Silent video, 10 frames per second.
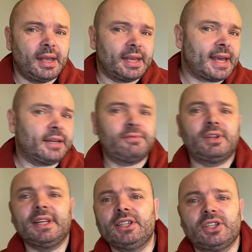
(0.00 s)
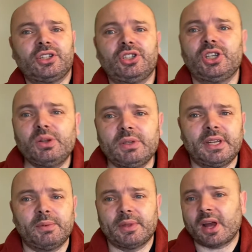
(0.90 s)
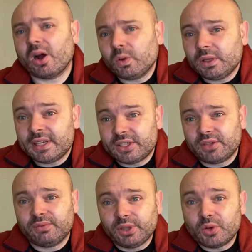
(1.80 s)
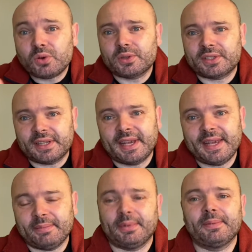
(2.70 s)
kind of religious duty with a whole list of laws to keep.